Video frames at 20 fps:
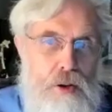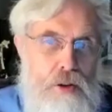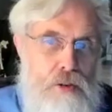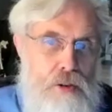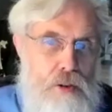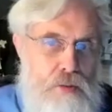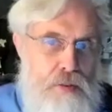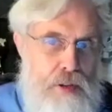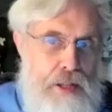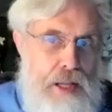
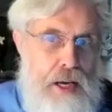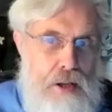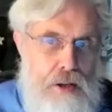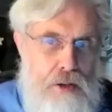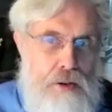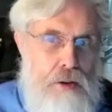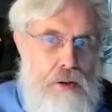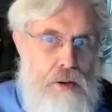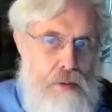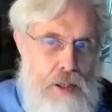So for that, you
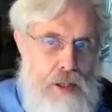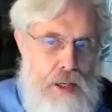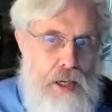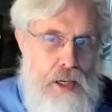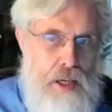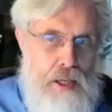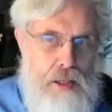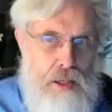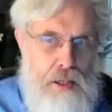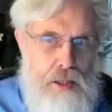don't need
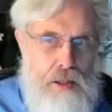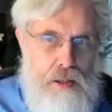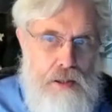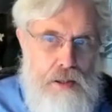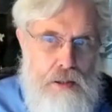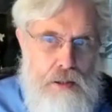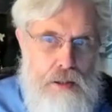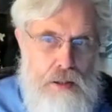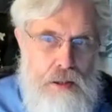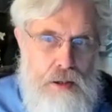editing,
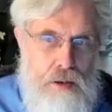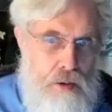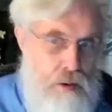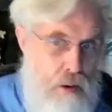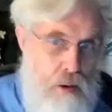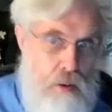or,